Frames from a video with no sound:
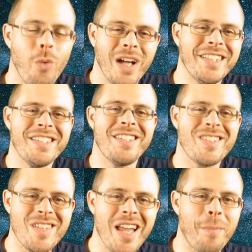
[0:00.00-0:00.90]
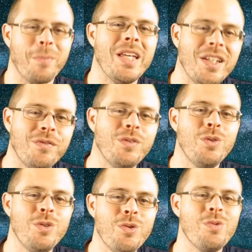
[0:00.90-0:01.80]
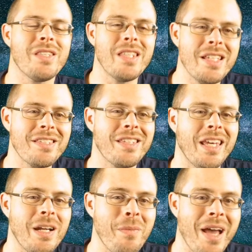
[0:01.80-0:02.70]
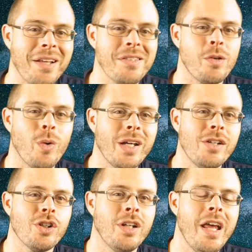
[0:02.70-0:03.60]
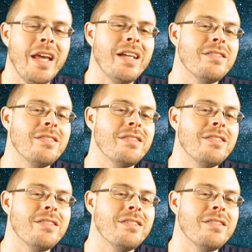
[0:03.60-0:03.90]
one step, if you use this kinematics equation